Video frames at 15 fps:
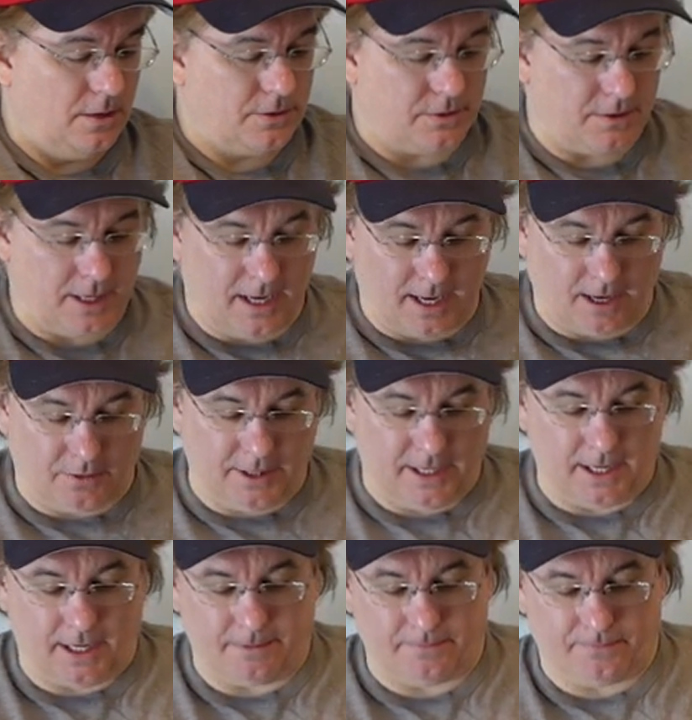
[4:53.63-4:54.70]
So now we
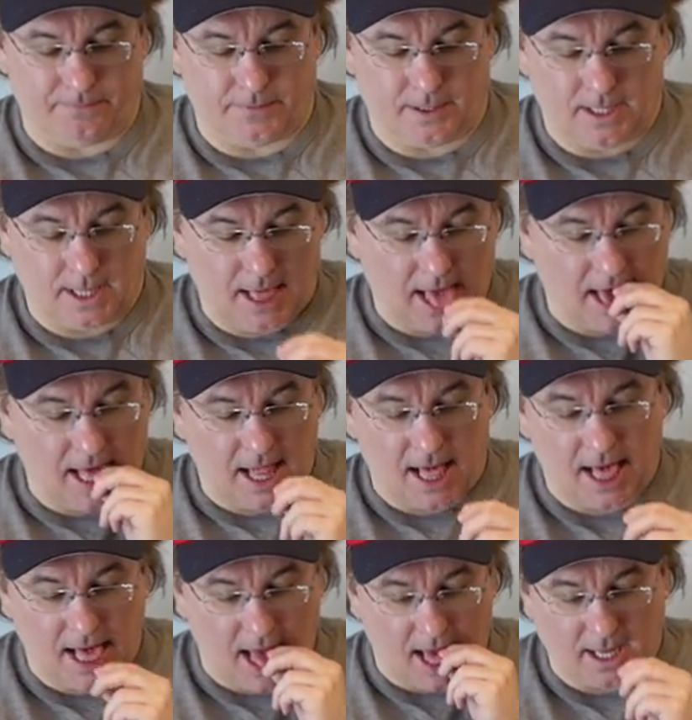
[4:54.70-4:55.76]
got a
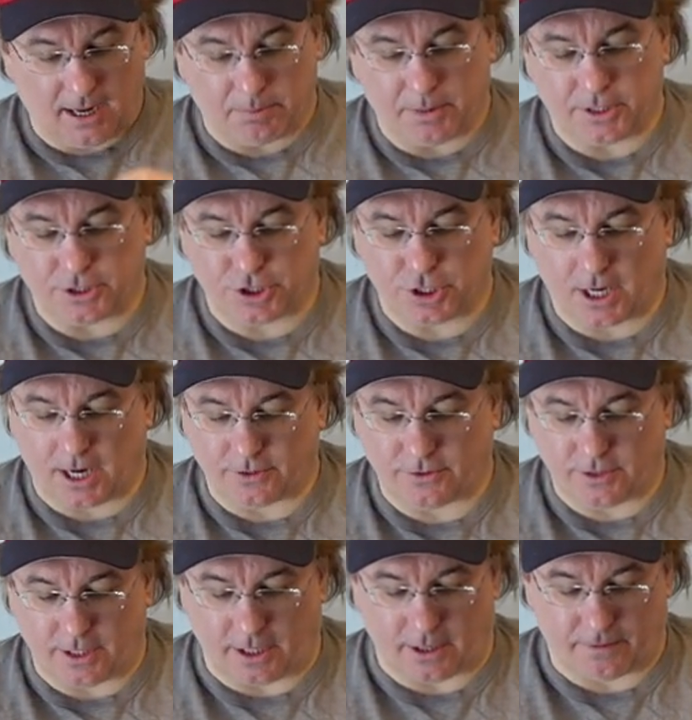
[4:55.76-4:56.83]
couple of
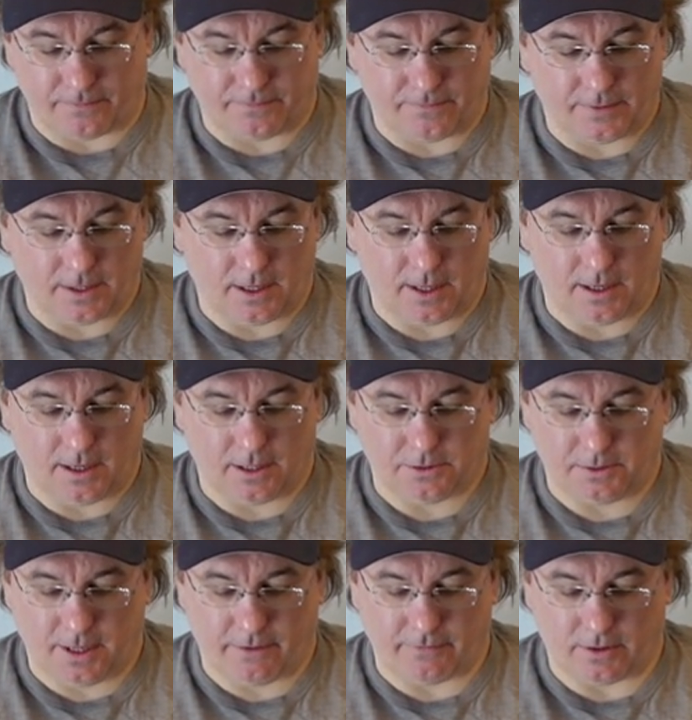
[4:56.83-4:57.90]
charts here.
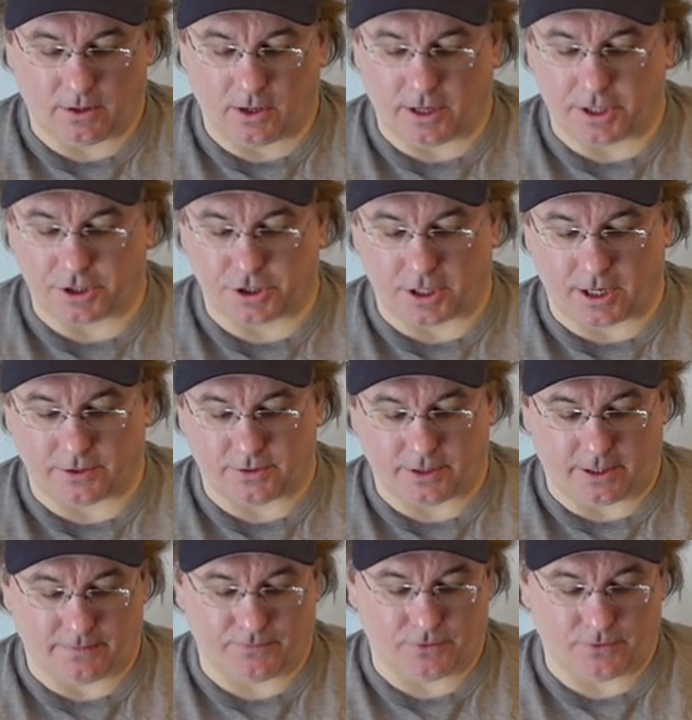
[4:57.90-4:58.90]
Actually, we have a lot of charts here.